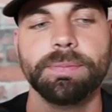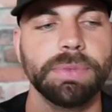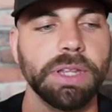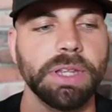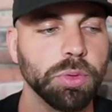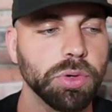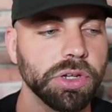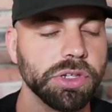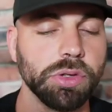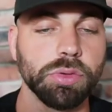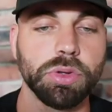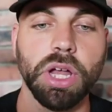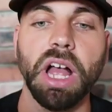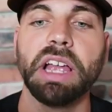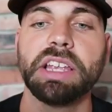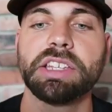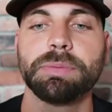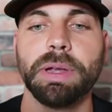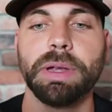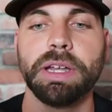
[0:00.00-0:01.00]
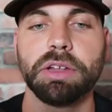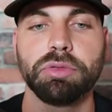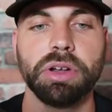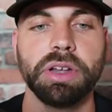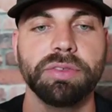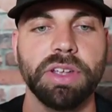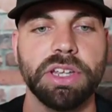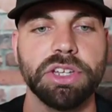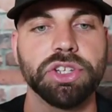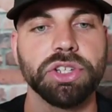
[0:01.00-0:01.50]
They want to do cosmetic
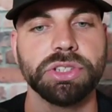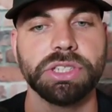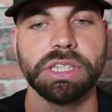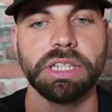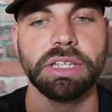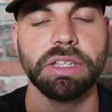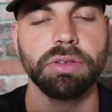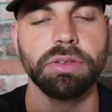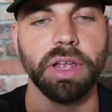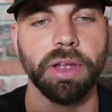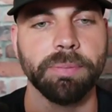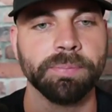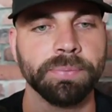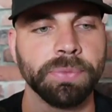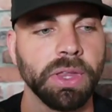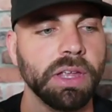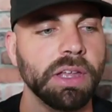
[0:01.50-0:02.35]
renovations in the unit.